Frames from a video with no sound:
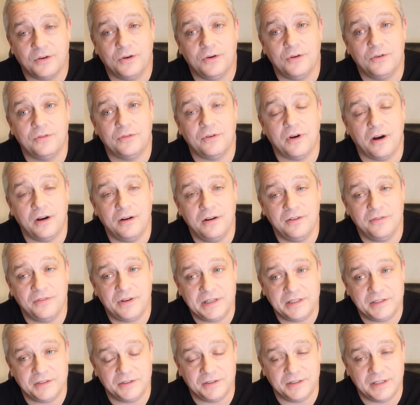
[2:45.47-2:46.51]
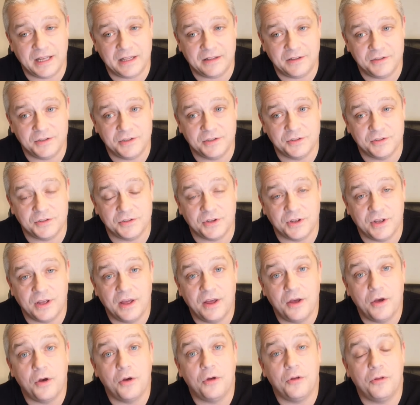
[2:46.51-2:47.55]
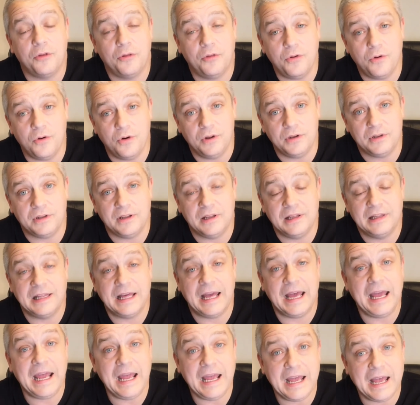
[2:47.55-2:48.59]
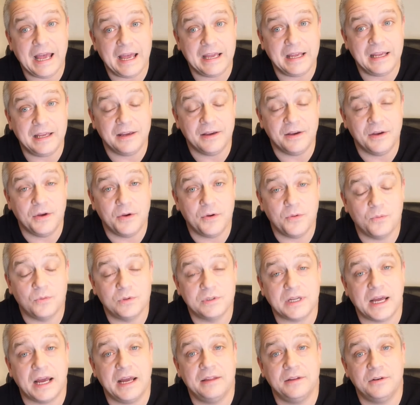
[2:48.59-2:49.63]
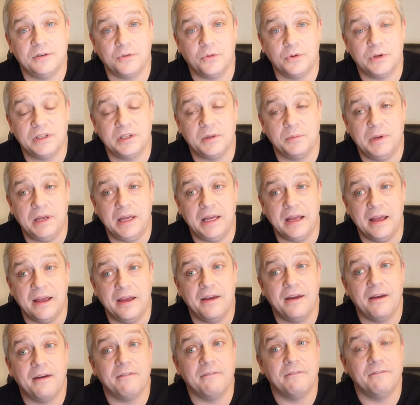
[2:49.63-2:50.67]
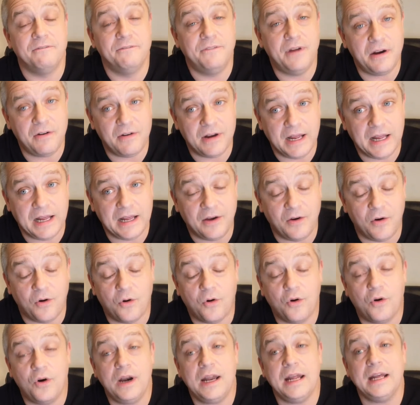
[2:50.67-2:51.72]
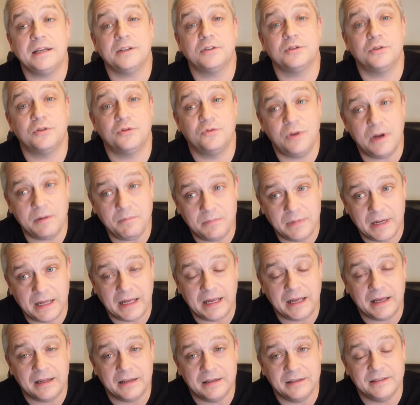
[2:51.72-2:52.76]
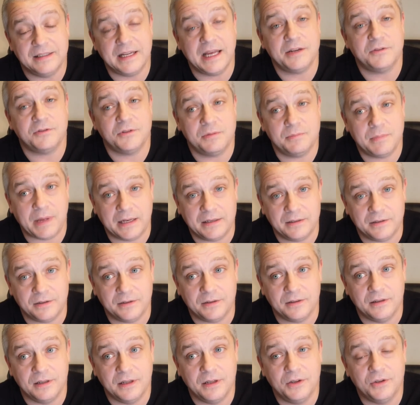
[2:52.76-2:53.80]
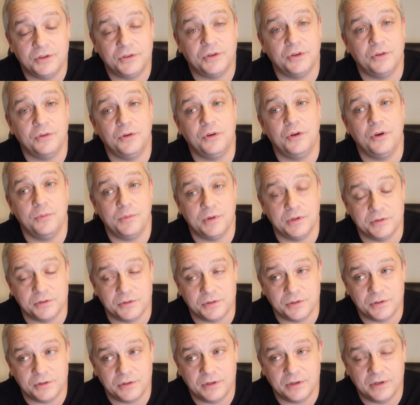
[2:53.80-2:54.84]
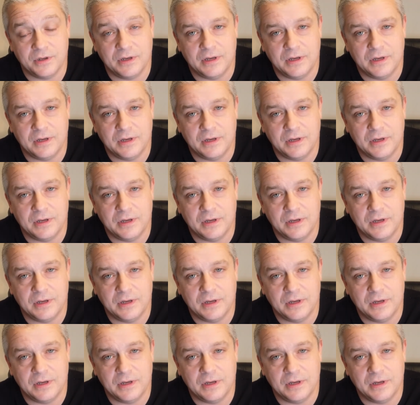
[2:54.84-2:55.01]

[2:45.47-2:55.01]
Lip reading: of artificial intelligence thought that AI was either going to be very or extremely detrimental to humans.